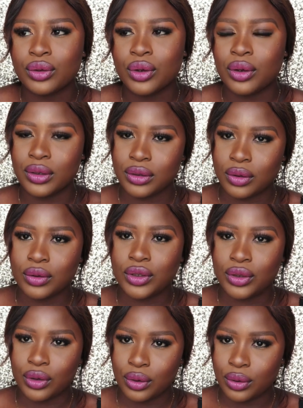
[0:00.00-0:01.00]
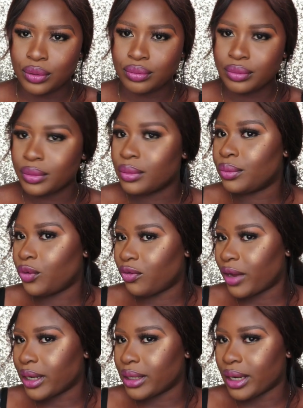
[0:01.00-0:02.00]
to consult your
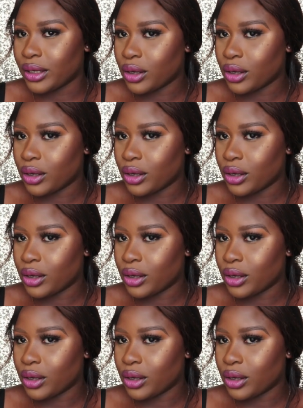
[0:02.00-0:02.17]
provider,